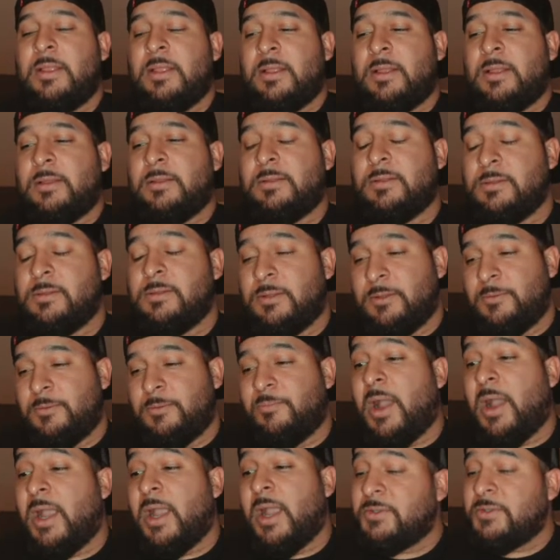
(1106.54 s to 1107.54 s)

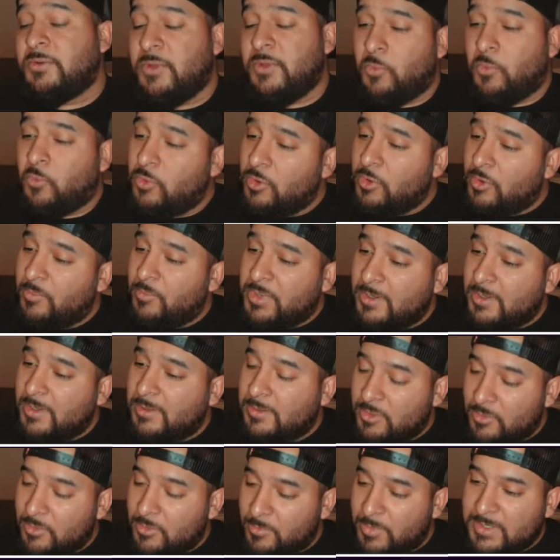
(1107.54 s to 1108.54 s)
Mind you, it will be a
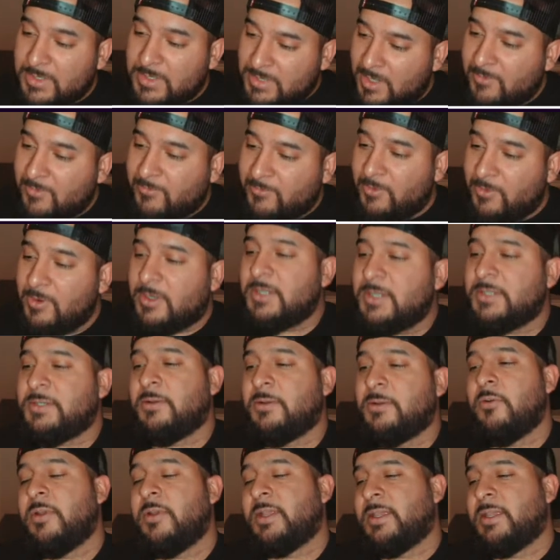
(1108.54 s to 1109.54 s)
little bit tougher because
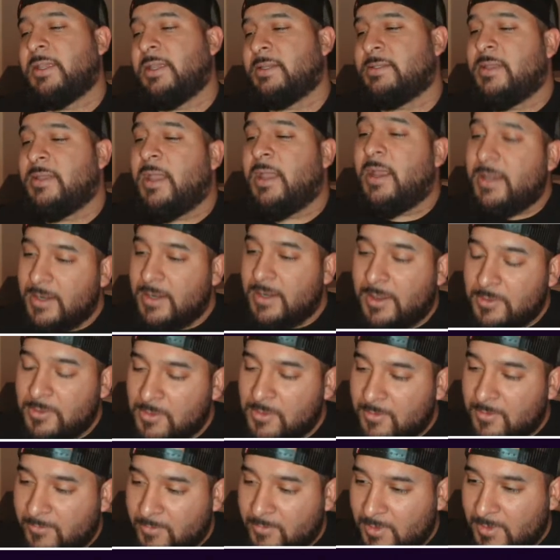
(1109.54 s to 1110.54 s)
you're going against 99
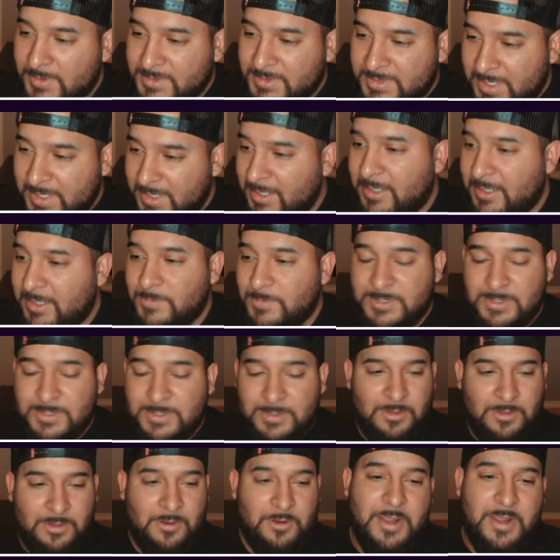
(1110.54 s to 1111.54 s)
overall teams
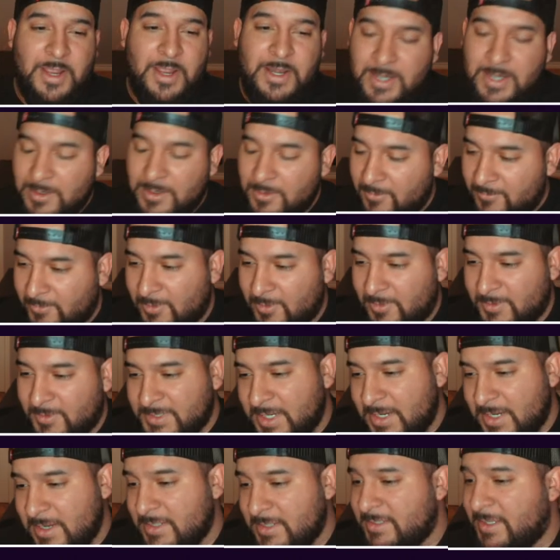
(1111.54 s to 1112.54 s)
or 98 overall
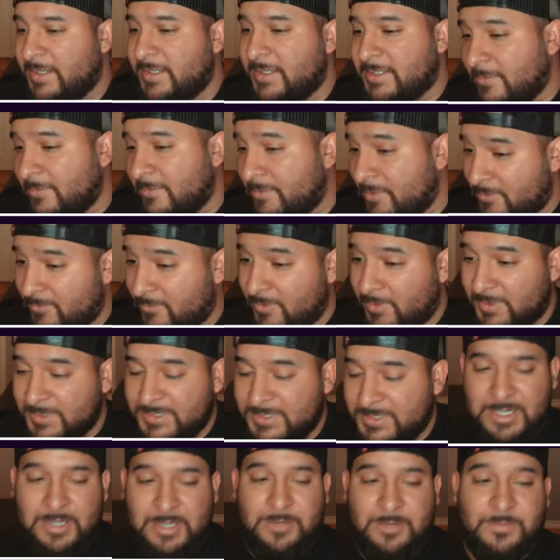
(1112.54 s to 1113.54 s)
teams, 97 overall
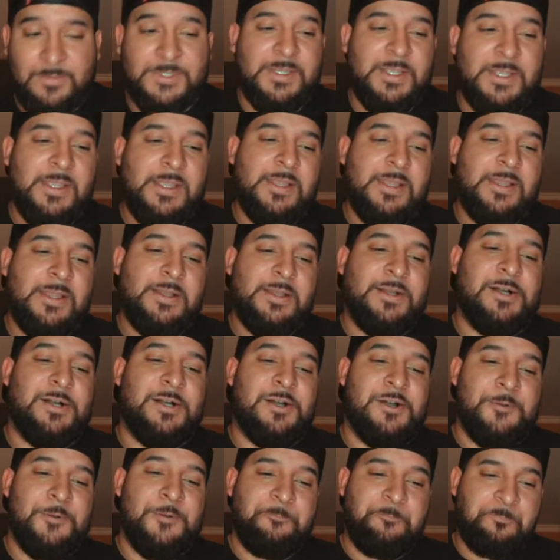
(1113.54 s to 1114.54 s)
teams.
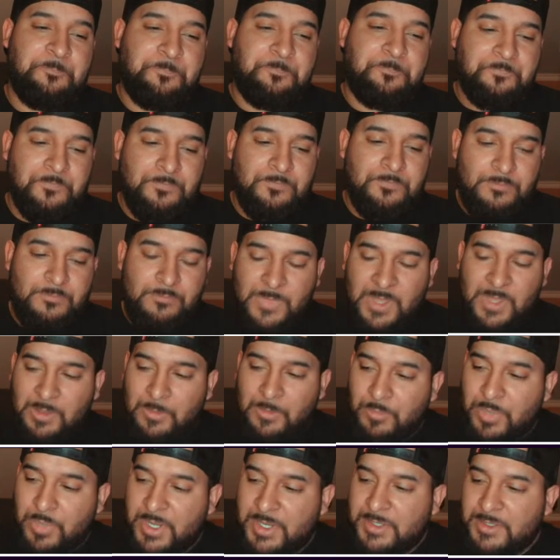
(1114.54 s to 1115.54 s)

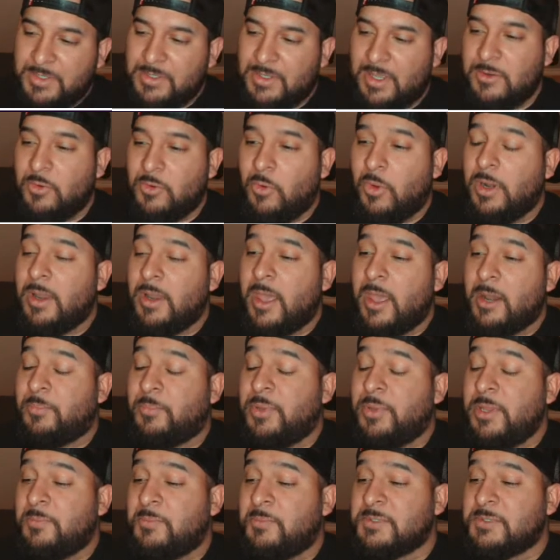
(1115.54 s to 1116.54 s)
But I know a lot of
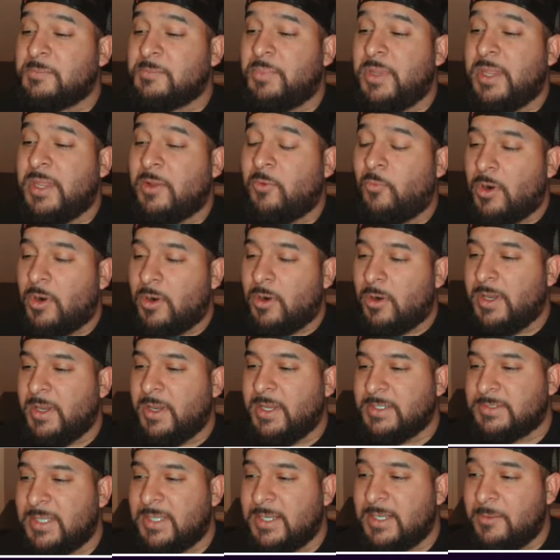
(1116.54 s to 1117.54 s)
people's big worry
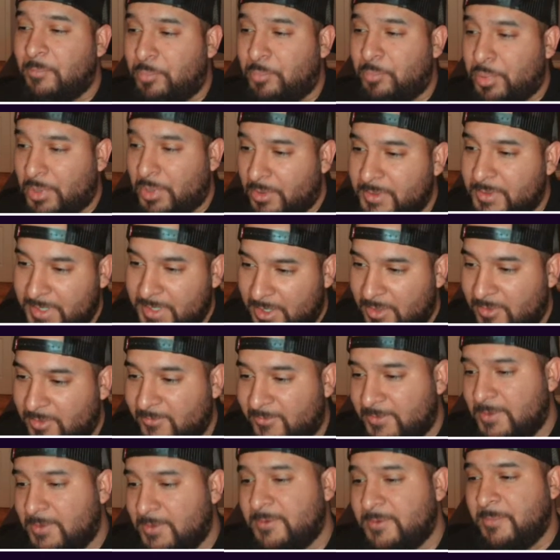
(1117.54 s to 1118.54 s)
is getting burnt
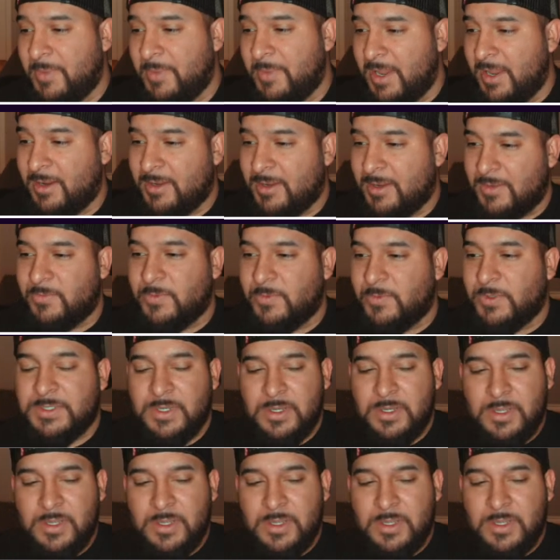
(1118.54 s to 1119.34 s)
downfield in man coverage.